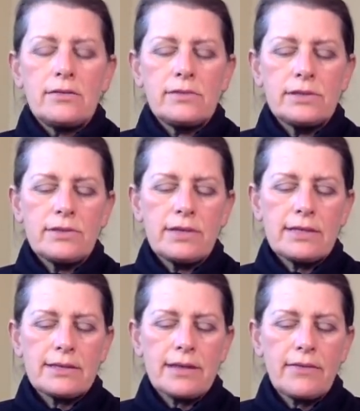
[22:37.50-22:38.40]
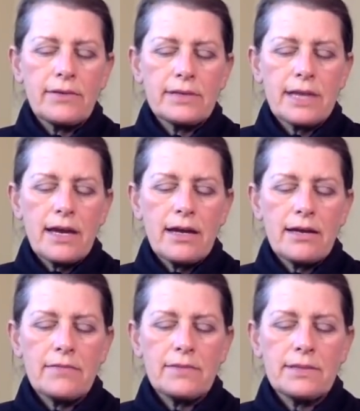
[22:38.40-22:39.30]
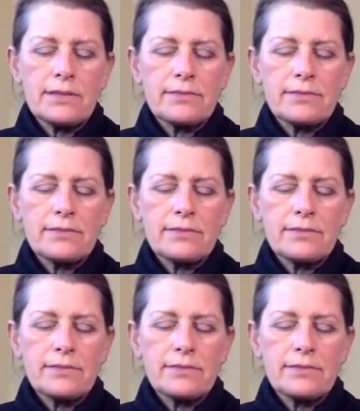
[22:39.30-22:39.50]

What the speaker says: We'll do this several times.